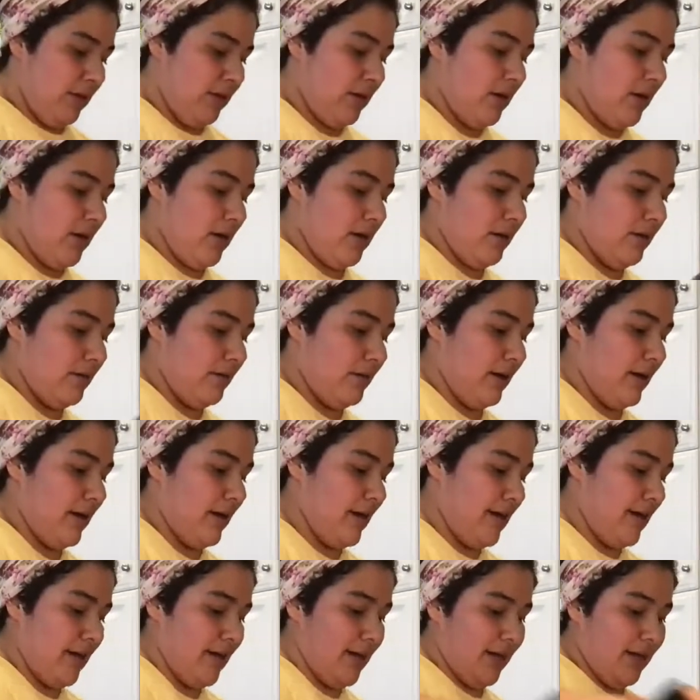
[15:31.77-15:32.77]
All
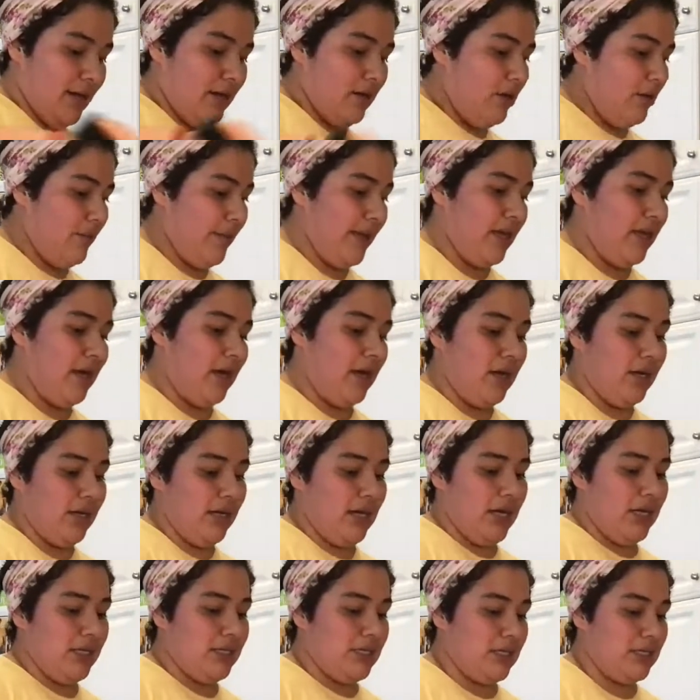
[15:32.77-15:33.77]
right. Oh my God,
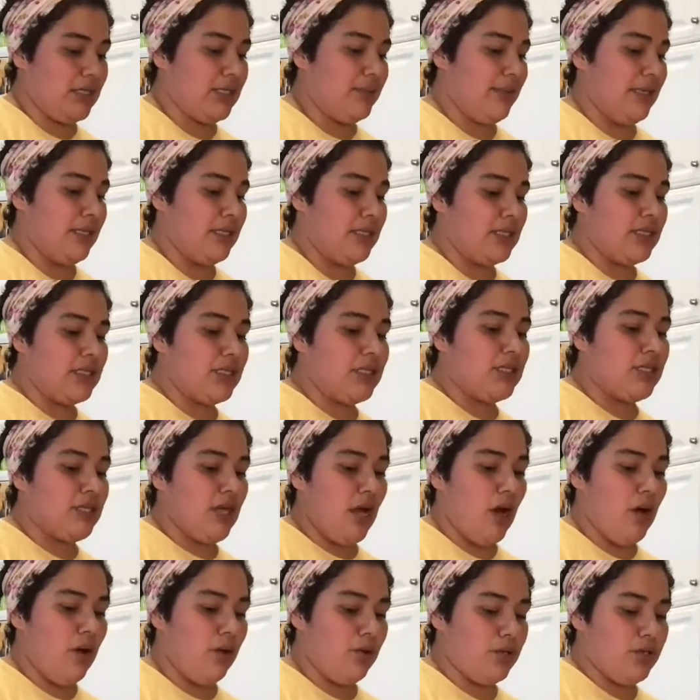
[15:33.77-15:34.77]
guys, this smells
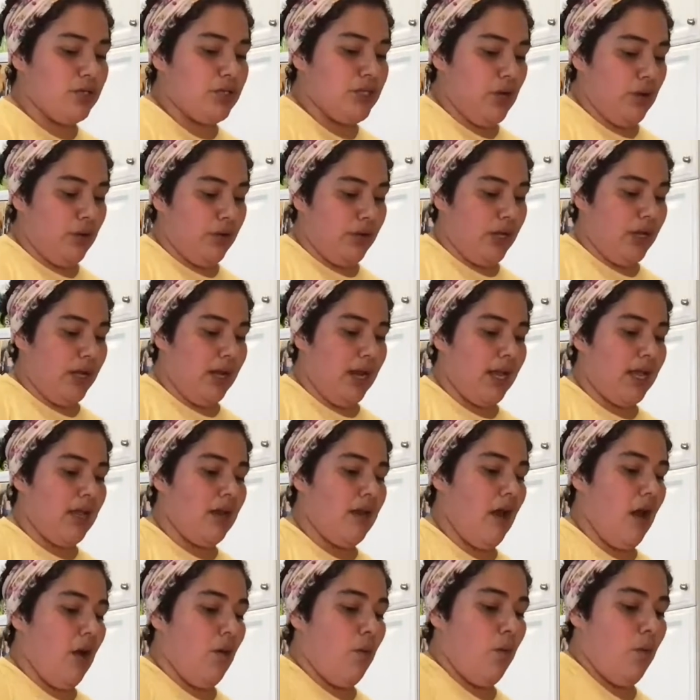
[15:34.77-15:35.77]
so good. I
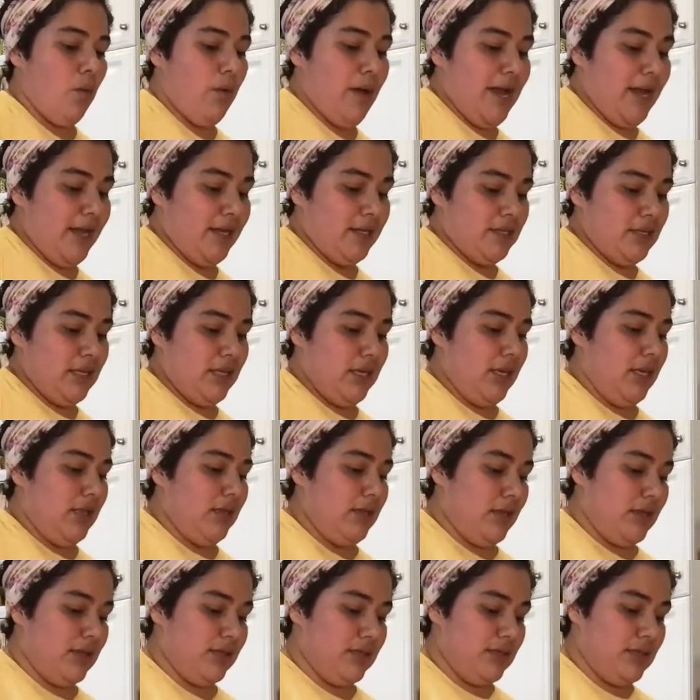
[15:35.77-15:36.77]
cannot wait to eat
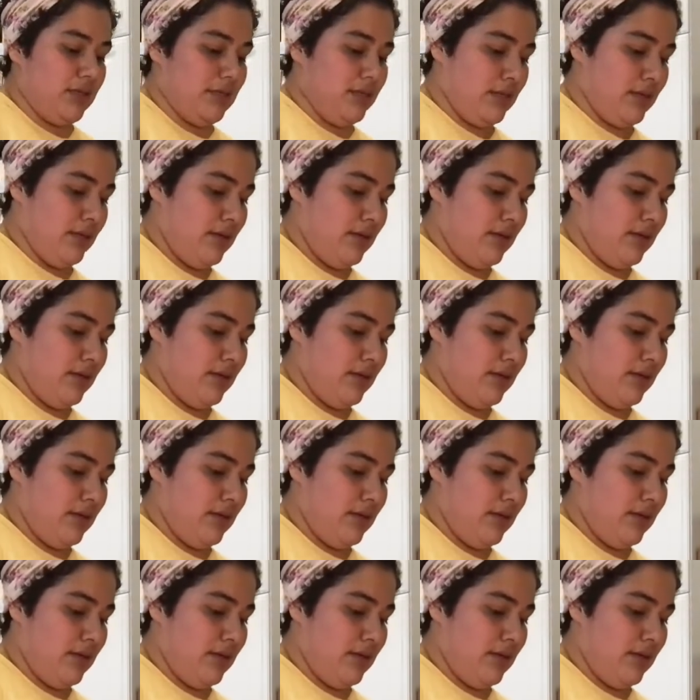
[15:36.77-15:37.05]
this.